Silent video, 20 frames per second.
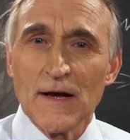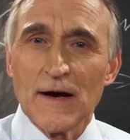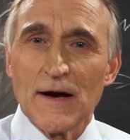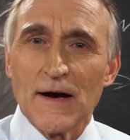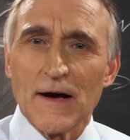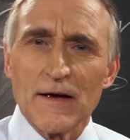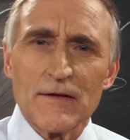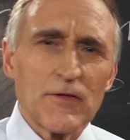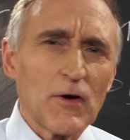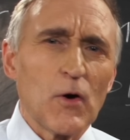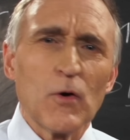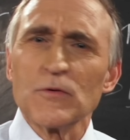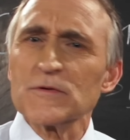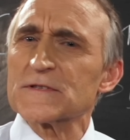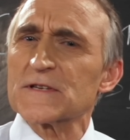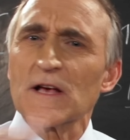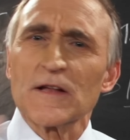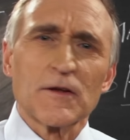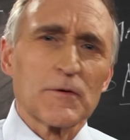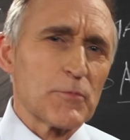the whole
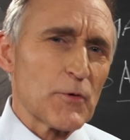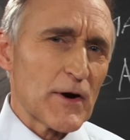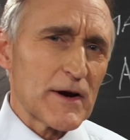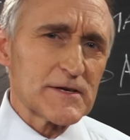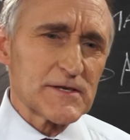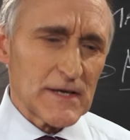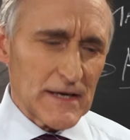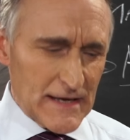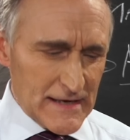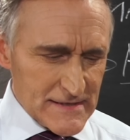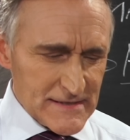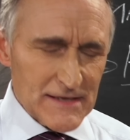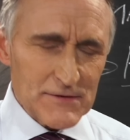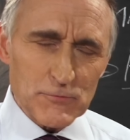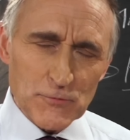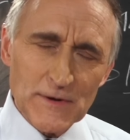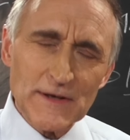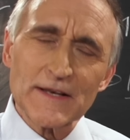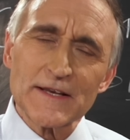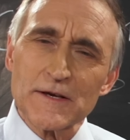celebration, is it
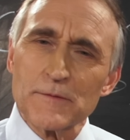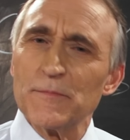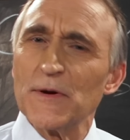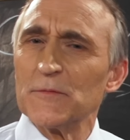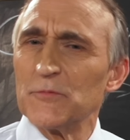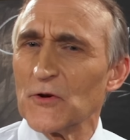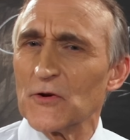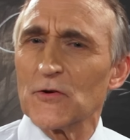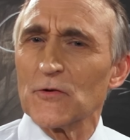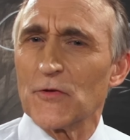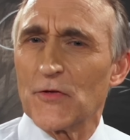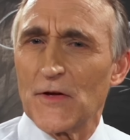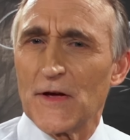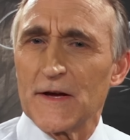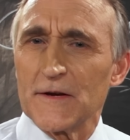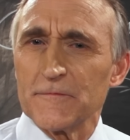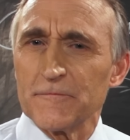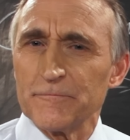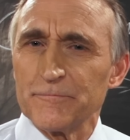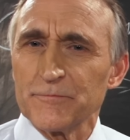really a biblical
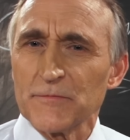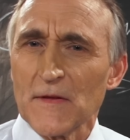thing?